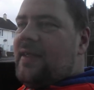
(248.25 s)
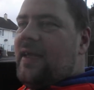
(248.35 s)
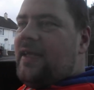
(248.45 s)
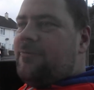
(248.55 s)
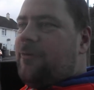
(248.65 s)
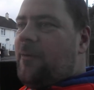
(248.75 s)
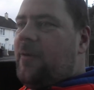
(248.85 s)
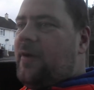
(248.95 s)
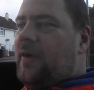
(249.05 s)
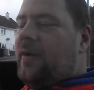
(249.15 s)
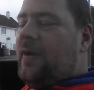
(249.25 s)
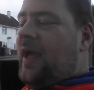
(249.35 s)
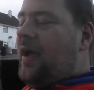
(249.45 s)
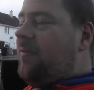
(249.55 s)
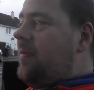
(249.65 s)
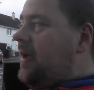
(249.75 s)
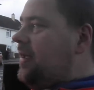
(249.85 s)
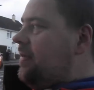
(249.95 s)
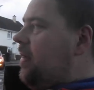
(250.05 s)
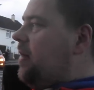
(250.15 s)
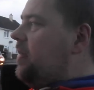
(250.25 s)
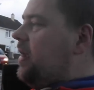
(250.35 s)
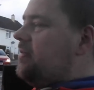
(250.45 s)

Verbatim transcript: it's proper good old laugh, mate, at the moment.